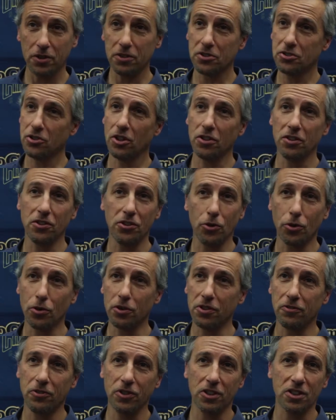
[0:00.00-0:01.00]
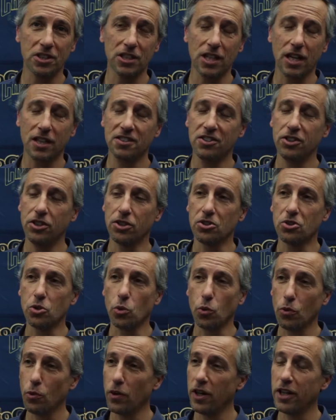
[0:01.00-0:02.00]
You start in the order you finished last year, so
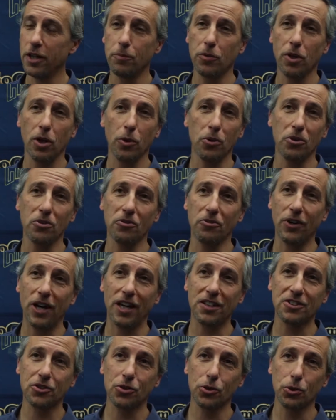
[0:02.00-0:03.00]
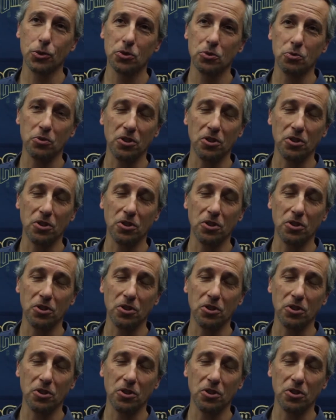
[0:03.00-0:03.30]
we're right up there with the fast crews.